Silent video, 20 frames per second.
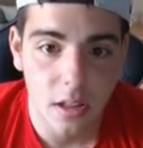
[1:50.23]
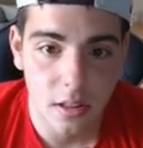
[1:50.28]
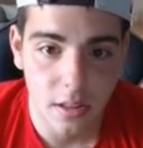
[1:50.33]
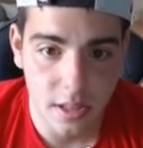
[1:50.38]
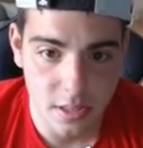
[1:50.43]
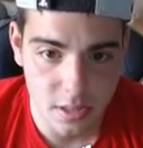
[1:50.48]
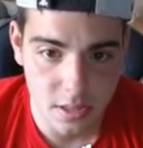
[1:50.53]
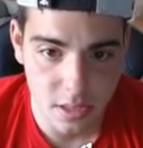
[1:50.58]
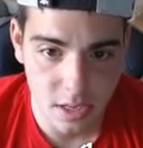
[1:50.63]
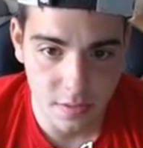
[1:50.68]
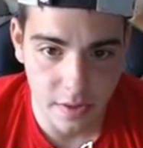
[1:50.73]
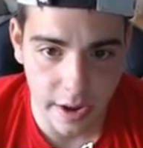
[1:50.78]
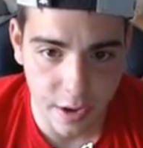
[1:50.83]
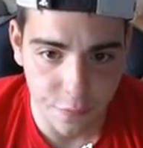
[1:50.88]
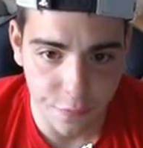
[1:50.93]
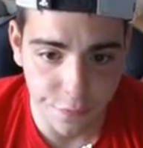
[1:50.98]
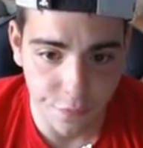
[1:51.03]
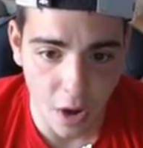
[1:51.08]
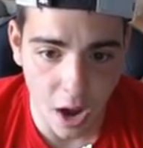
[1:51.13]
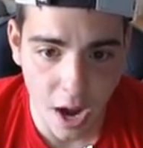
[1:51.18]
Let's see if I
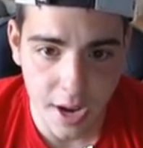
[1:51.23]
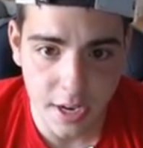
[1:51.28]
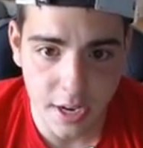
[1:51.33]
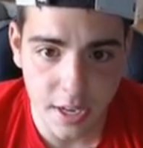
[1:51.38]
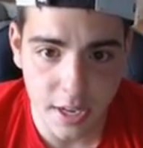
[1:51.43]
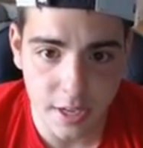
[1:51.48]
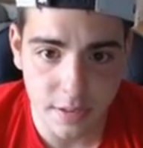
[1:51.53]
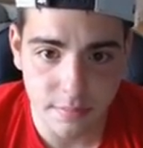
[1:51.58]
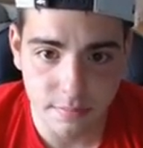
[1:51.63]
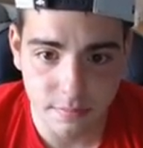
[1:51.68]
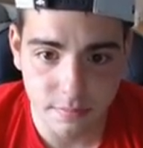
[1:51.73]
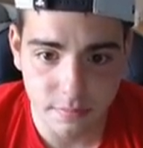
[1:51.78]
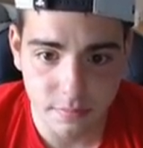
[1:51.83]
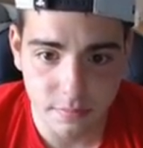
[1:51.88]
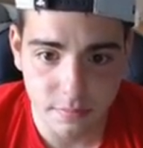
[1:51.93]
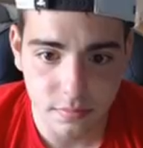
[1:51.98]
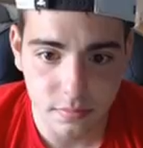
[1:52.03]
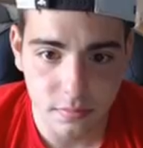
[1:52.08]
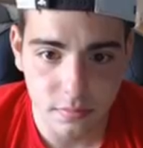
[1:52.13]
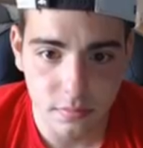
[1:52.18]
can find it.
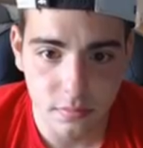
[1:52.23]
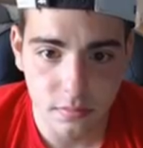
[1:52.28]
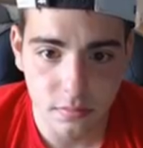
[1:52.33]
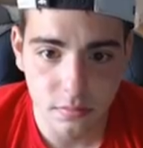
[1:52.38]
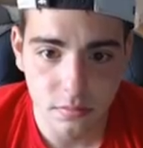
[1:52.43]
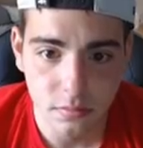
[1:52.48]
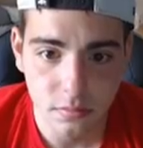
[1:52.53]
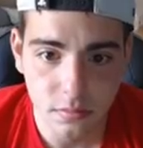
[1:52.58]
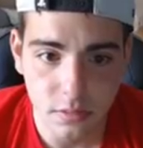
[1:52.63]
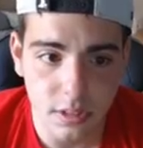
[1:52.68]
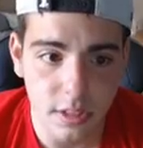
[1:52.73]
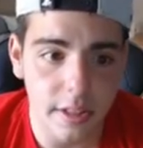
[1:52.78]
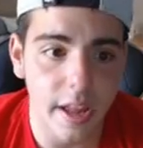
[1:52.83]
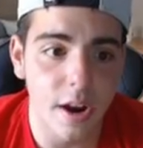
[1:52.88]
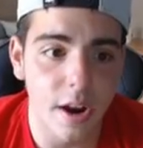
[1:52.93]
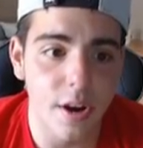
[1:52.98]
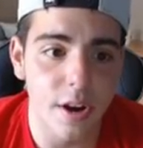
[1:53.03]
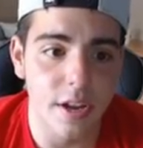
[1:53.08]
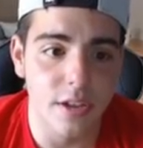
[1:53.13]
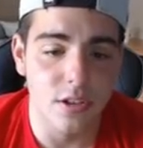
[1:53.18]

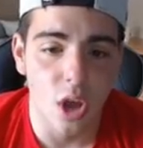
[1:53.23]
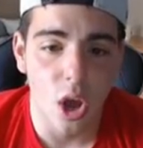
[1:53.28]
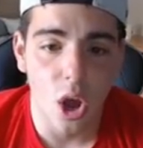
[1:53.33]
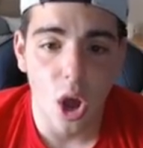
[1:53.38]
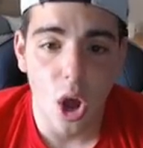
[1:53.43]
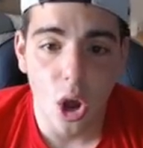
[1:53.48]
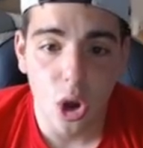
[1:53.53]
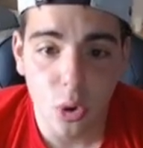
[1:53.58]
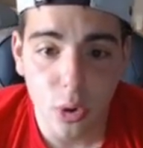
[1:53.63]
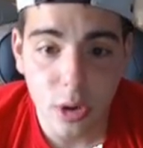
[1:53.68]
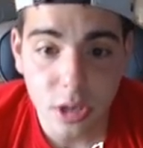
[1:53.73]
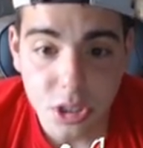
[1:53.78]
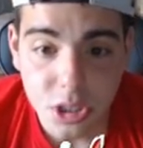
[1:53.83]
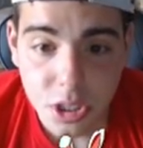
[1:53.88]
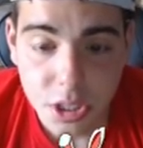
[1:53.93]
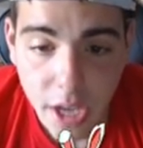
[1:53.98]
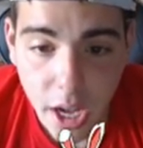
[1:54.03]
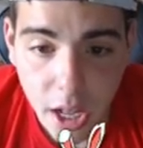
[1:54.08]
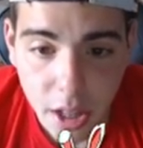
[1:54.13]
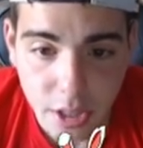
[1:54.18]
There it is.
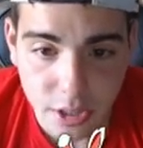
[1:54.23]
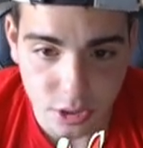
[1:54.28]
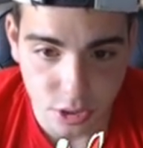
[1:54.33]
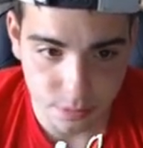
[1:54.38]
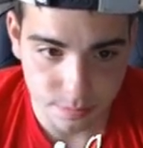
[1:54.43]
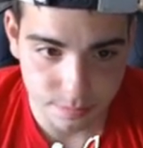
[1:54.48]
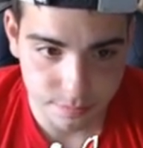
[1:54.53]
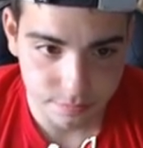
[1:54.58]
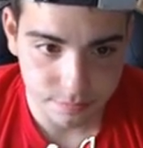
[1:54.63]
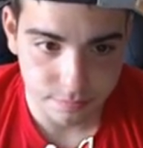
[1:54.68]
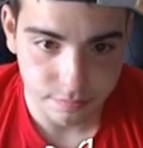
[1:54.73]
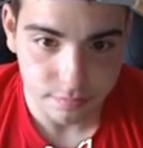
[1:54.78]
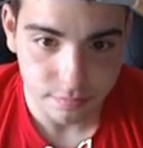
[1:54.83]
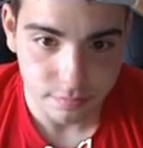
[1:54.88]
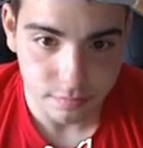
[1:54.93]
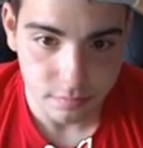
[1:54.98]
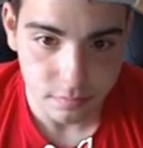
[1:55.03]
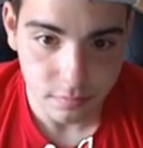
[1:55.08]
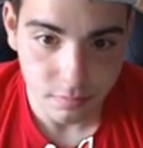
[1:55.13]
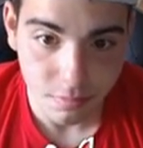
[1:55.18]
Christian Yelich.
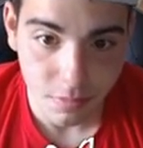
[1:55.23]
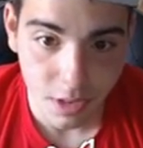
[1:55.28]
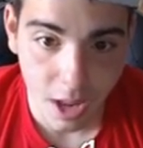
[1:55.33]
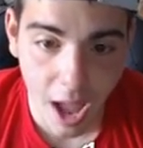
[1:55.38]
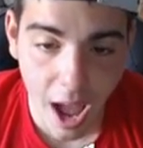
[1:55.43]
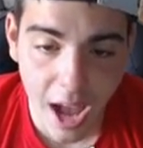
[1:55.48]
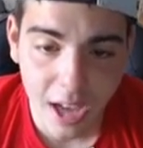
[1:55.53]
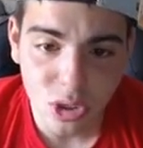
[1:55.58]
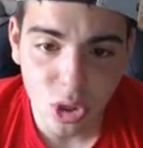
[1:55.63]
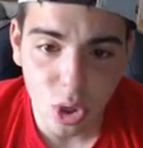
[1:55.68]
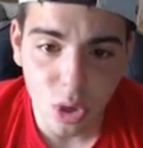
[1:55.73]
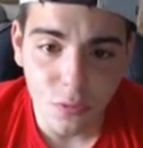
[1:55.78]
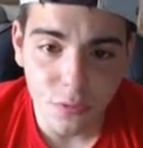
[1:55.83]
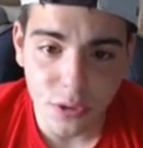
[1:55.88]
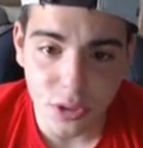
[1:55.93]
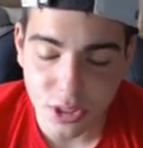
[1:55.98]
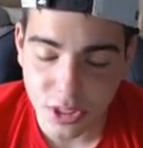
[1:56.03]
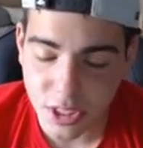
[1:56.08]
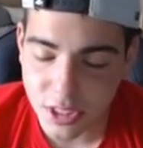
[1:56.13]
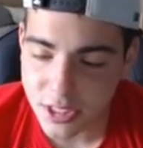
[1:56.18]
I sold them for
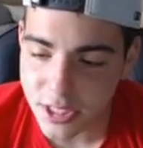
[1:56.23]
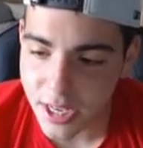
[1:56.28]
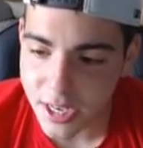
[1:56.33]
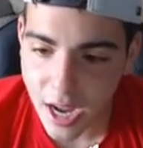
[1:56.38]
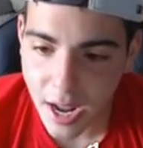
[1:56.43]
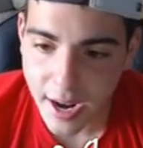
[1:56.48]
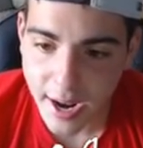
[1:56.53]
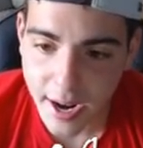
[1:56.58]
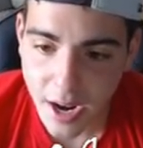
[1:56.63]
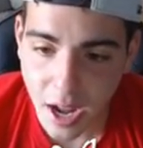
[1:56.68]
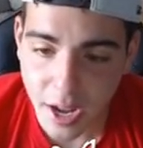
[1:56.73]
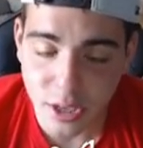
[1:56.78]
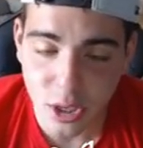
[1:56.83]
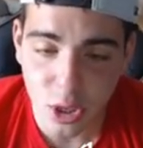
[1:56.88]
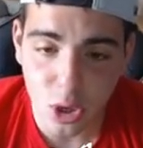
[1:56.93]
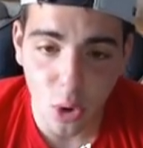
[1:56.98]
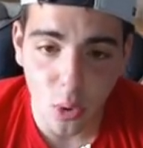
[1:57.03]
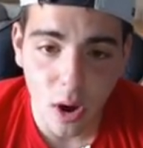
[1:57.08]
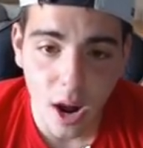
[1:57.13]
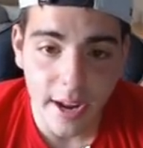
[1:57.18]
68.99.
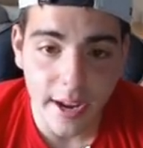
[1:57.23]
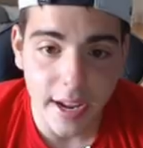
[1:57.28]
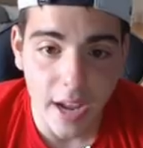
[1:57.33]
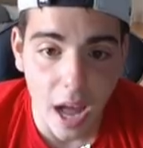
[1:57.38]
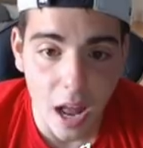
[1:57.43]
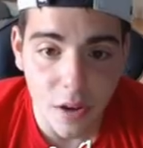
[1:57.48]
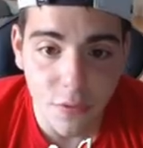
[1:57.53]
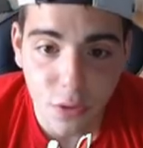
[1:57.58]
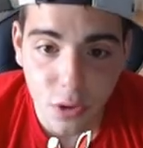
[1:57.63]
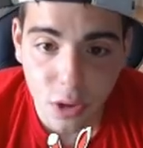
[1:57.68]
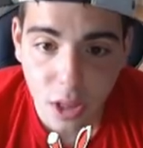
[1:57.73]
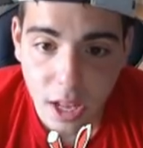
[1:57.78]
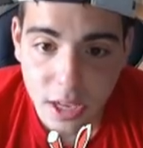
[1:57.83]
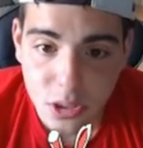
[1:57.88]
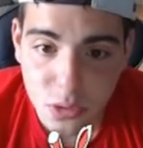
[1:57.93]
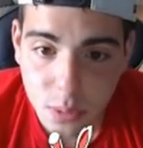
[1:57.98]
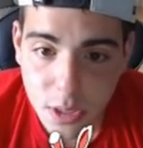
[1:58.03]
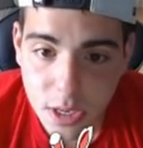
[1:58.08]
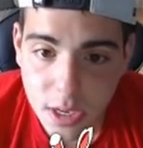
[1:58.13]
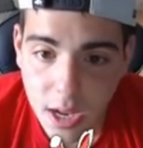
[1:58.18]
You know what I got them for
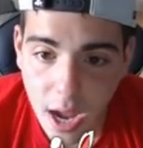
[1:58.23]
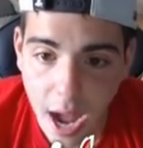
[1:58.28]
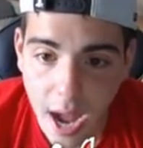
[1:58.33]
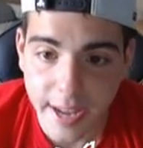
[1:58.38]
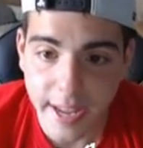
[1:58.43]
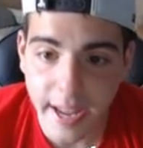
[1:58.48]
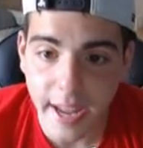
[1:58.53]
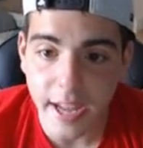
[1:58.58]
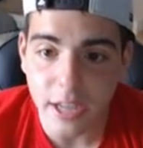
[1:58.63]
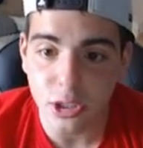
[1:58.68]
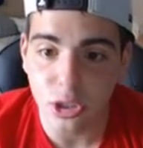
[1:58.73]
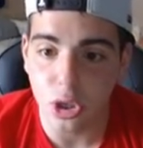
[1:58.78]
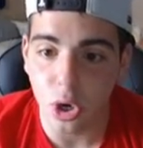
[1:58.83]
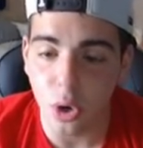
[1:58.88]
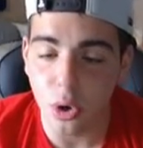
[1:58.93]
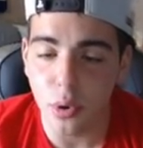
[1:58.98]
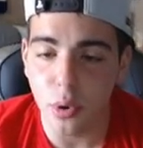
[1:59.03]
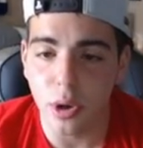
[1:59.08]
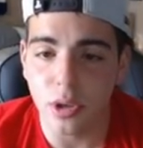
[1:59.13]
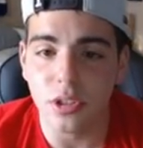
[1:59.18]
last week? I can't
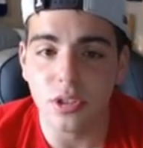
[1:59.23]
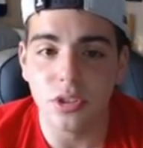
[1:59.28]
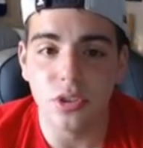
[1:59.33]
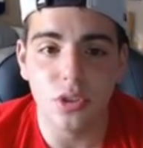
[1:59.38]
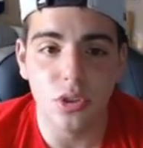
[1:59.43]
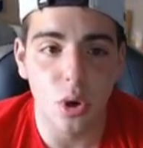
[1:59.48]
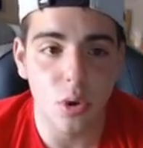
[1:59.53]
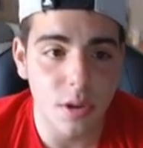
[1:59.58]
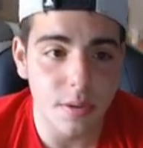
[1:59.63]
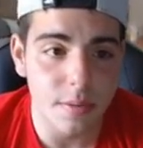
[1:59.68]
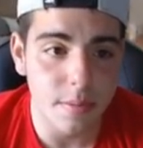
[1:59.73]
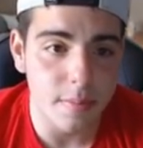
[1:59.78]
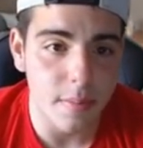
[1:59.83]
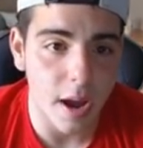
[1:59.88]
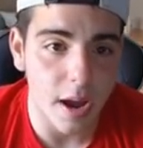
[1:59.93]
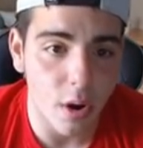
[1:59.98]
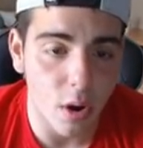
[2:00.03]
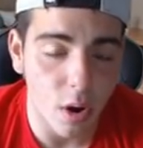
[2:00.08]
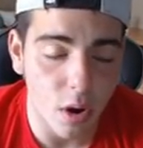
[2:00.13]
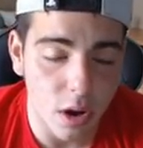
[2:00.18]
show you because it's so deep in
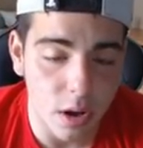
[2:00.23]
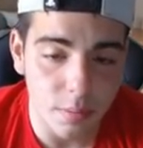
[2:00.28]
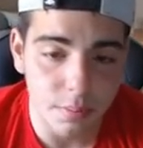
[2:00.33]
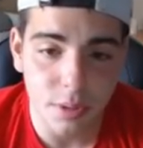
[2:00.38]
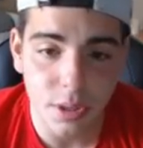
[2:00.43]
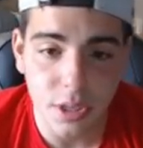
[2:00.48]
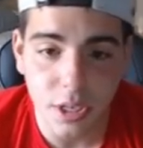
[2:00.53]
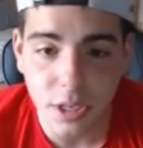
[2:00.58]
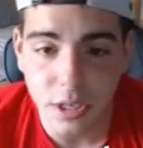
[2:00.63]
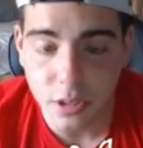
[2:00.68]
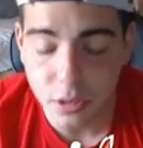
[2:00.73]
my completed